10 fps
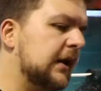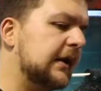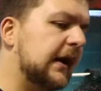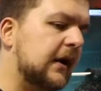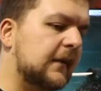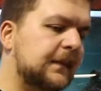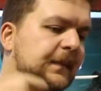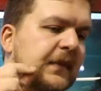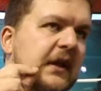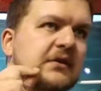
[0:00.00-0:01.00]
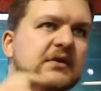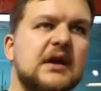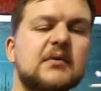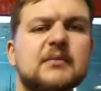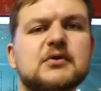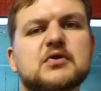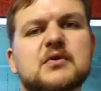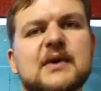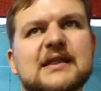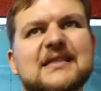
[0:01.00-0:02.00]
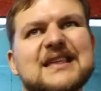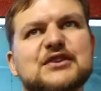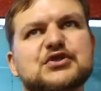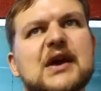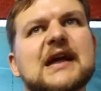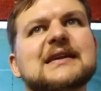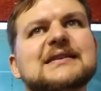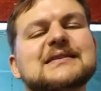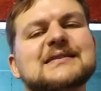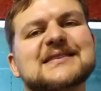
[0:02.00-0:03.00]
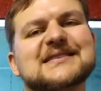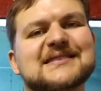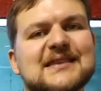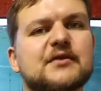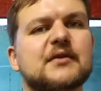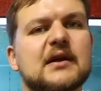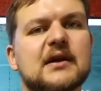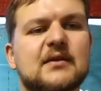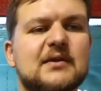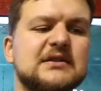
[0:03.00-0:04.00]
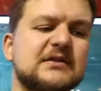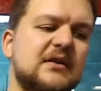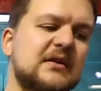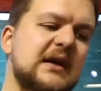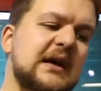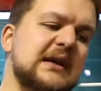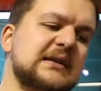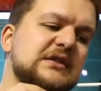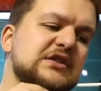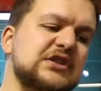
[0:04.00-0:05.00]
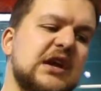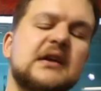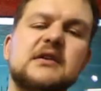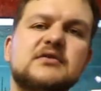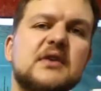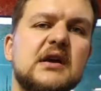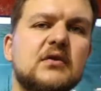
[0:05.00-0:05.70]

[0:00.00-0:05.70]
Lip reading: now today we're gonna be talking about the dragon stingray, otherwise known as Jenkins ray